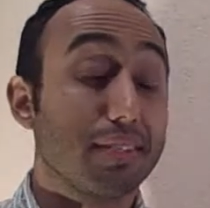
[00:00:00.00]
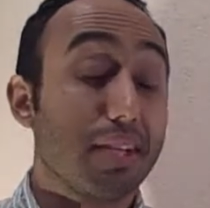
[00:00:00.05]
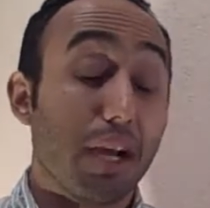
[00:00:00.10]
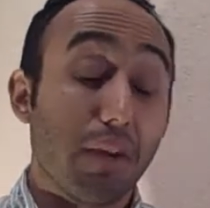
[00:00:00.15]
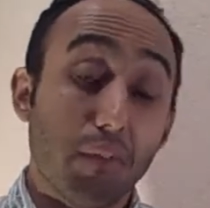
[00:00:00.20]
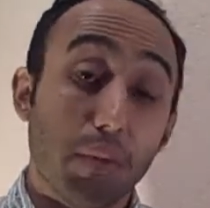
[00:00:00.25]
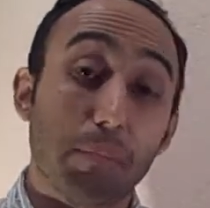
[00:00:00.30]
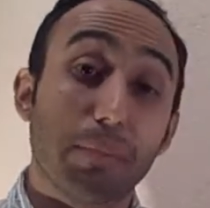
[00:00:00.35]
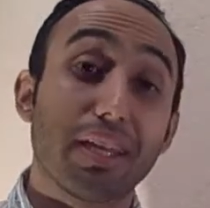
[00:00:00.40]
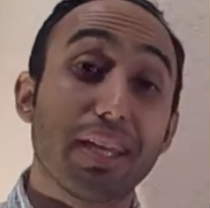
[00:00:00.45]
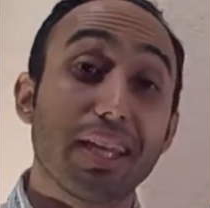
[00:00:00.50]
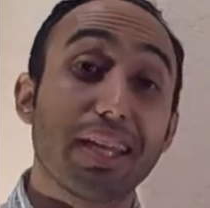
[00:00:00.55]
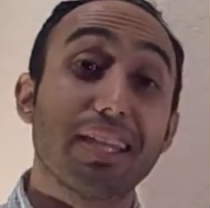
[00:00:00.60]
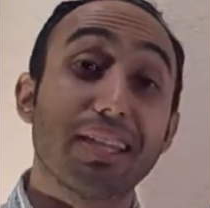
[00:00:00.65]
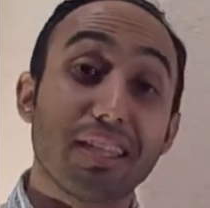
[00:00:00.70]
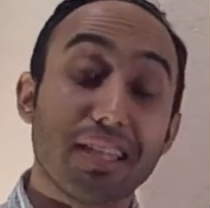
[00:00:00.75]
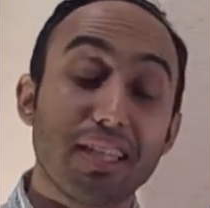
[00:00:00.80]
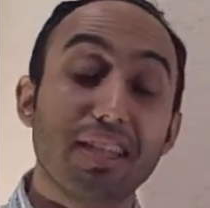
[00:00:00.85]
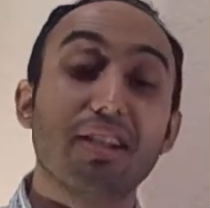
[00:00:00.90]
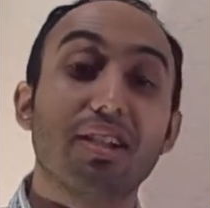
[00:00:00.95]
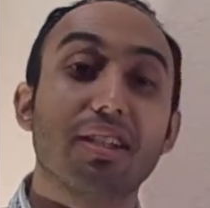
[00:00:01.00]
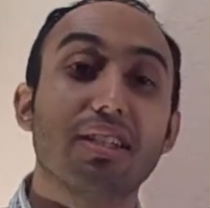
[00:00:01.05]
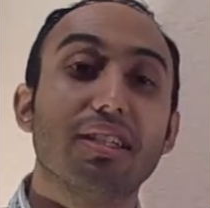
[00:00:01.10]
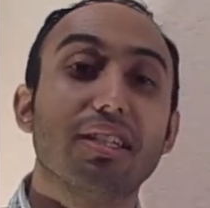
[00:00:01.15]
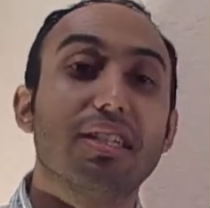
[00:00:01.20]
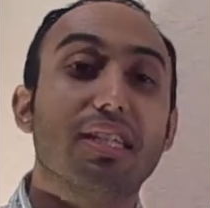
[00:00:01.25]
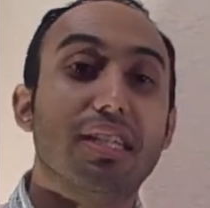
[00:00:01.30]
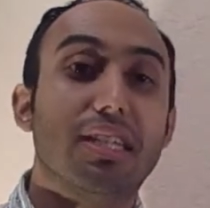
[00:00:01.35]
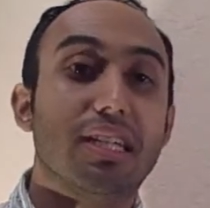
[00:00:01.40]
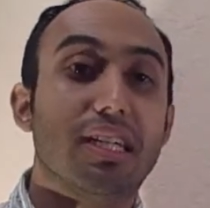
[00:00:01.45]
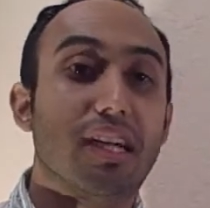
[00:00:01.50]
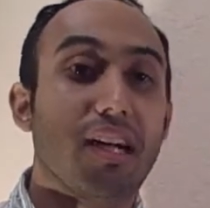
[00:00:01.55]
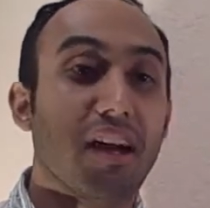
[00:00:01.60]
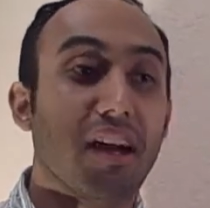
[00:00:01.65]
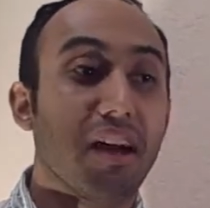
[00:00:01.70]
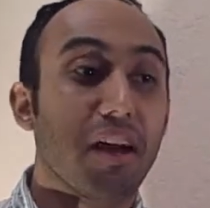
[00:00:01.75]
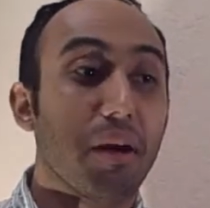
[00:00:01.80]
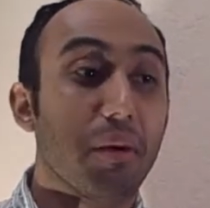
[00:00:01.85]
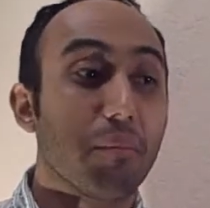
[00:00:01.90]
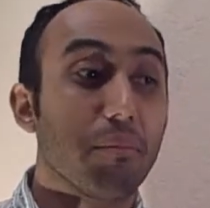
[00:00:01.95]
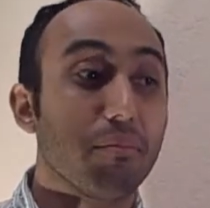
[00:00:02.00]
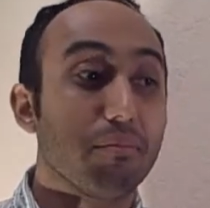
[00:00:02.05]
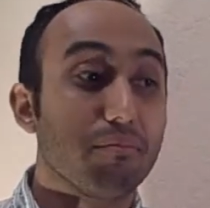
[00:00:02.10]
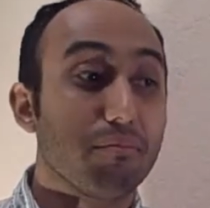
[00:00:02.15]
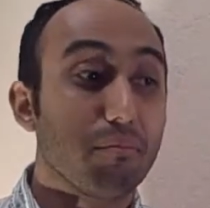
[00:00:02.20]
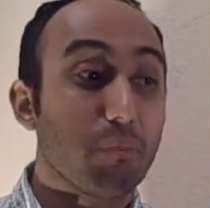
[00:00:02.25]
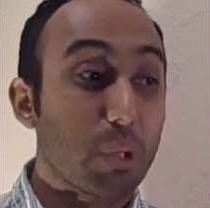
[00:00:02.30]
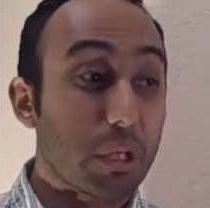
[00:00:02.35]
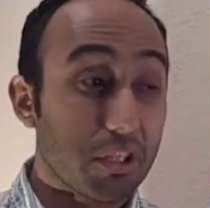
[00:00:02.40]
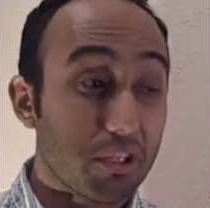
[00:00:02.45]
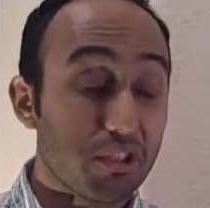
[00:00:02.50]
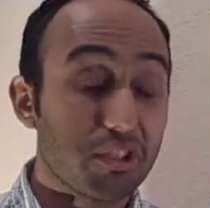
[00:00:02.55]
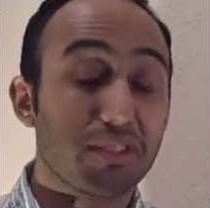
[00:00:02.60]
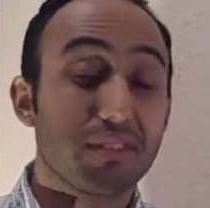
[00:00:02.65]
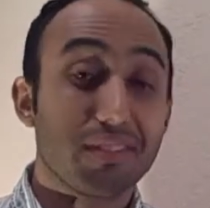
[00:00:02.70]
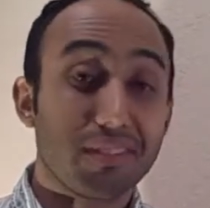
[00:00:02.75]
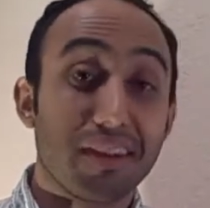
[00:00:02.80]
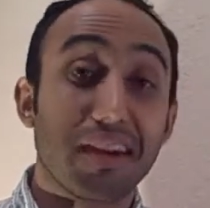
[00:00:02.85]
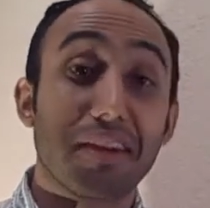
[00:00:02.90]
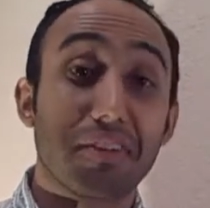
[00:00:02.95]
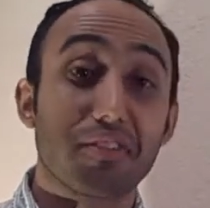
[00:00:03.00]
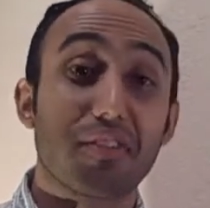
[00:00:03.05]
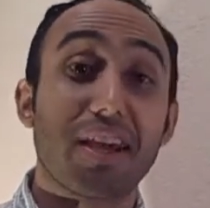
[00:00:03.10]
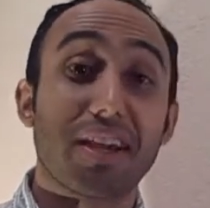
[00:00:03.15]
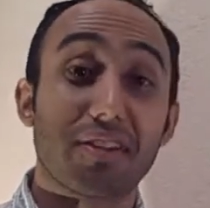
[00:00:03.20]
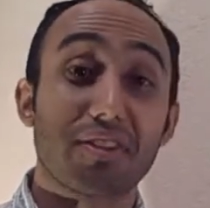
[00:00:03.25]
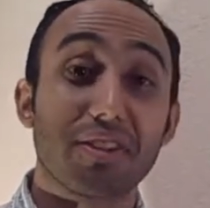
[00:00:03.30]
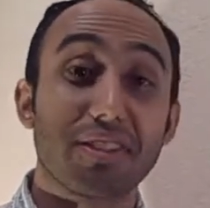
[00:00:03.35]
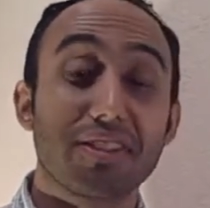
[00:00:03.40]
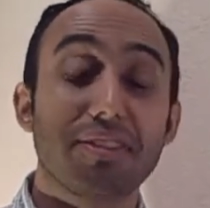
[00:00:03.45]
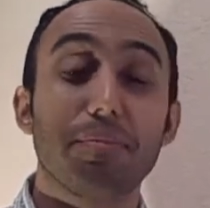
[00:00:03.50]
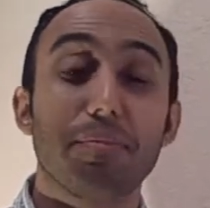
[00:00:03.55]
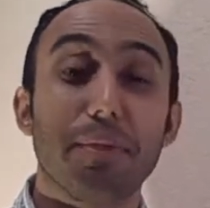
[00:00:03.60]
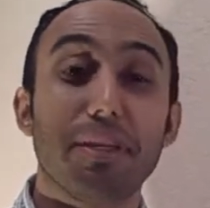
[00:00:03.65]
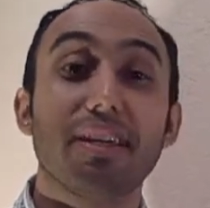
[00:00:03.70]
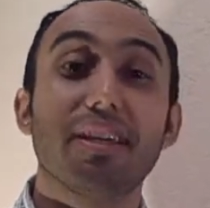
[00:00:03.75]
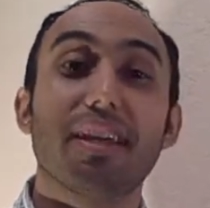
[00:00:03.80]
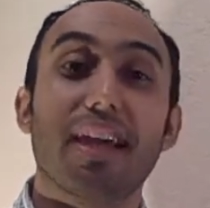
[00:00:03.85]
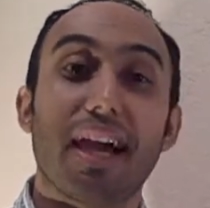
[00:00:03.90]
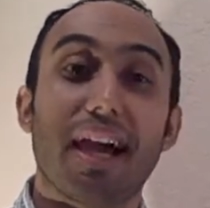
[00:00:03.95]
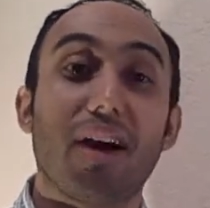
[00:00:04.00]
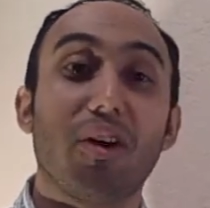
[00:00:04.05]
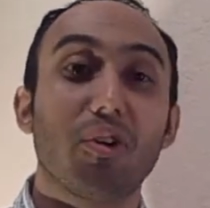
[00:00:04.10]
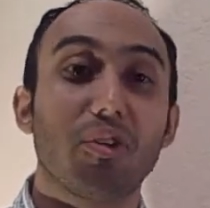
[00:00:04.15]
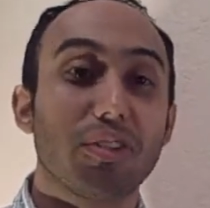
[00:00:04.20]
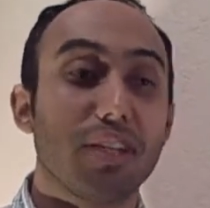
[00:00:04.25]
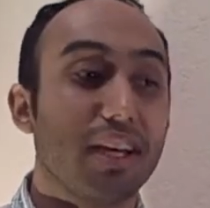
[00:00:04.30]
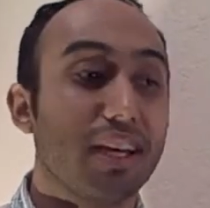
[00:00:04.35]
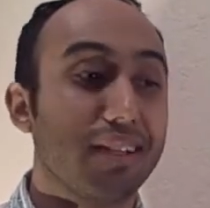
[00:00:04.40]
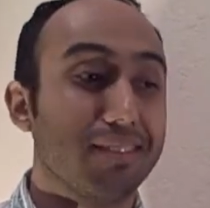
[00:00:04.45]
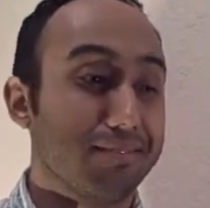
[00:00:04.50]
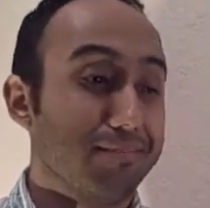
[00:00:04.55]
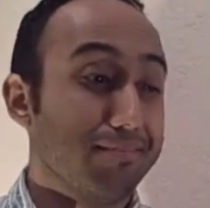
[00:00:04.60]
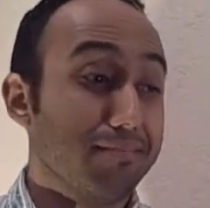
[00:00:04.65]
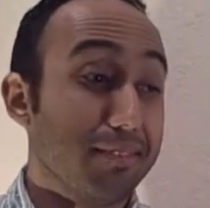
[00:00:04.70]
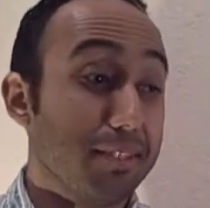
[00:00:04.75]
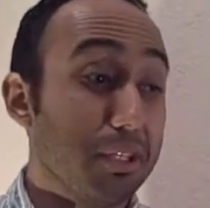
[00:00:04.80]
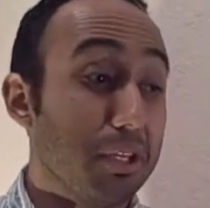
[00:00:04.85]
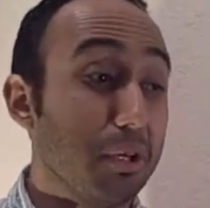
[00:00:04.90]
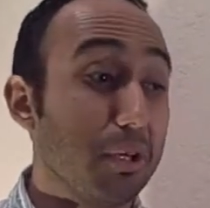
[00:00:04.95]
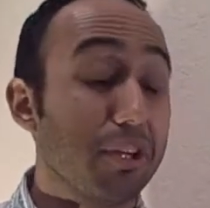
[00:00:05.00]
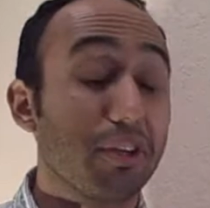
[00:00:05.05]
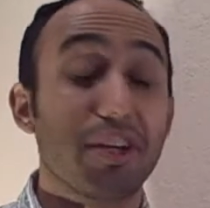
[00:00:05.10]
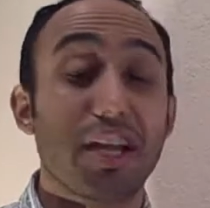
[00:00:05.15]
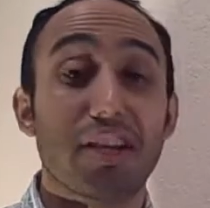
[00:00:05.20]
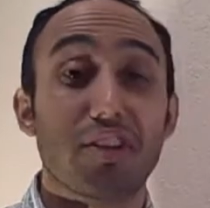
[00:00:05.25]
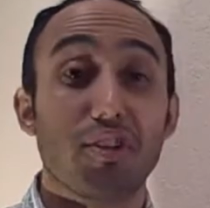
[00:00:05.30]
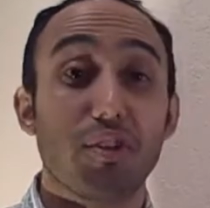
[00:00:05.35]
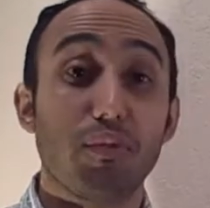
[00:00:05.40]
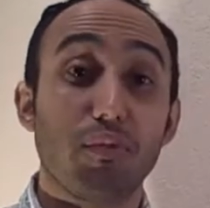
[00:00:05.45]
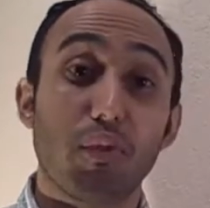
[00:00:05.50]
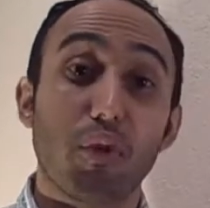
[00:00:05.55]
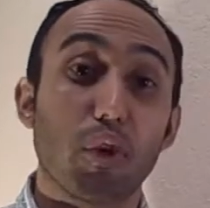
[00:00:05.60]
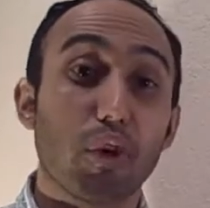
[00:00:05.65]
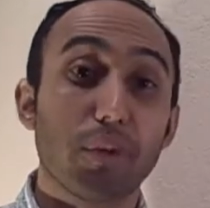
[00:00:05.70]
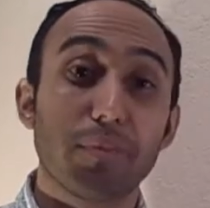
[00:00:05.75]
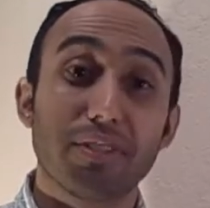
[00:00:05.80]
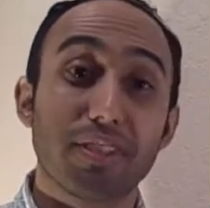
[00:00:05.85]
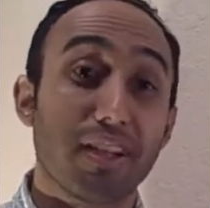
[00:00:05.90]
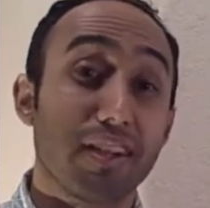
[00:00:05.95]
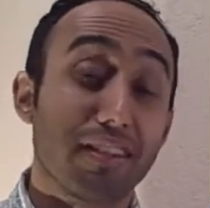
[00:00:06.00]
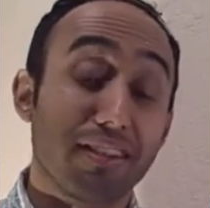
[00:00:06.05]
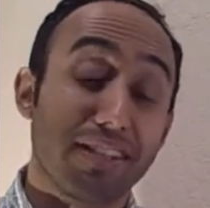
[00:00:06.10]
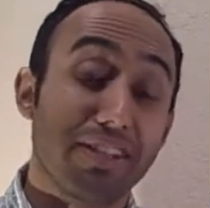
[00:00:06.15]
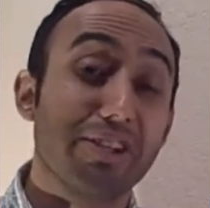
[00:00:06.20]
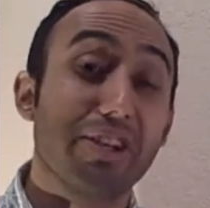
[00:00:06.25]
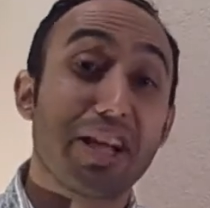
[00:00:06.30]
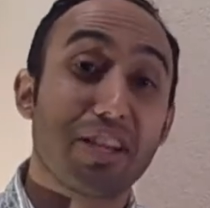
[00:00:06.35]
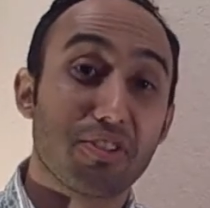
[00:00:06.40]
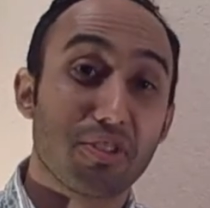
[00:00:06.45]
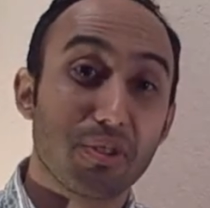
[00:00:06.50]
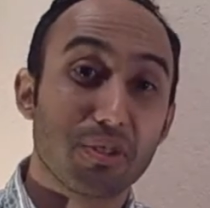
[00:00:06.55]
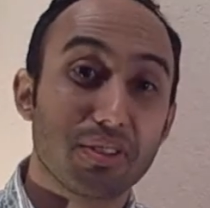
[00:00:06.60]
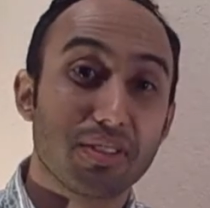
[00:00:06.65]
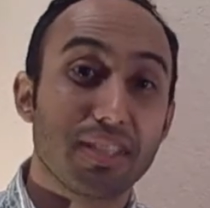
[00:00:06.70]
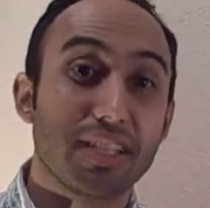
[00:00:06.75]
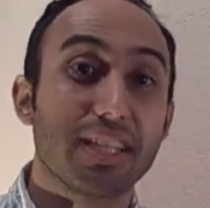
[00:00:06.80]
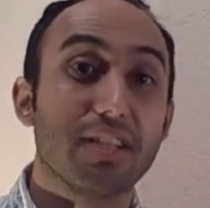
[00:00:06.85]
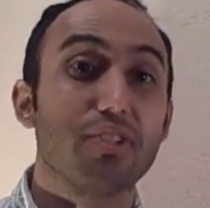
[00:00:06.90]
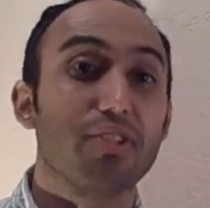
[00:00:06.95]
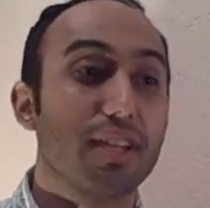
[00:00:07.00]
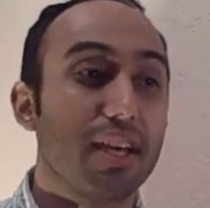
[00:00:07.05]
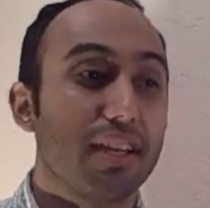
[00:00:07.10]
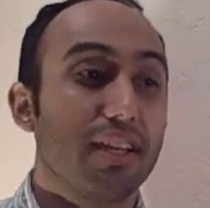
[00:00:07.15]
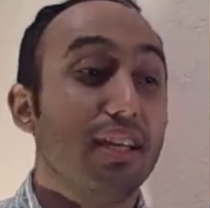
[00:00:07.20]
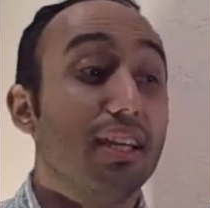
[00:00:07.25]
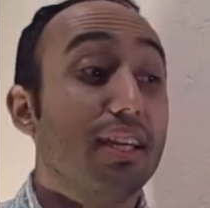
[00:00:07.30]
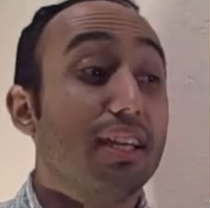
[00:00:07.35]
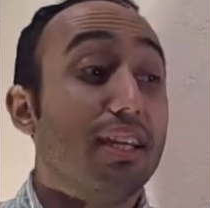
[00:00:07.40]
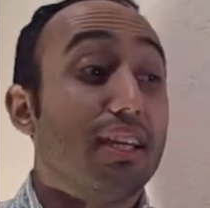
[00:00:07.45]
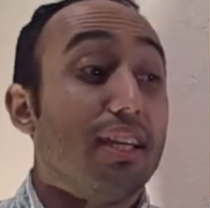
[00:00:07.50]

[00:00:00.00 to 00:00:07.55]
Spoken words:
government and leader, which does actually speak out at international forums and on the international stage, that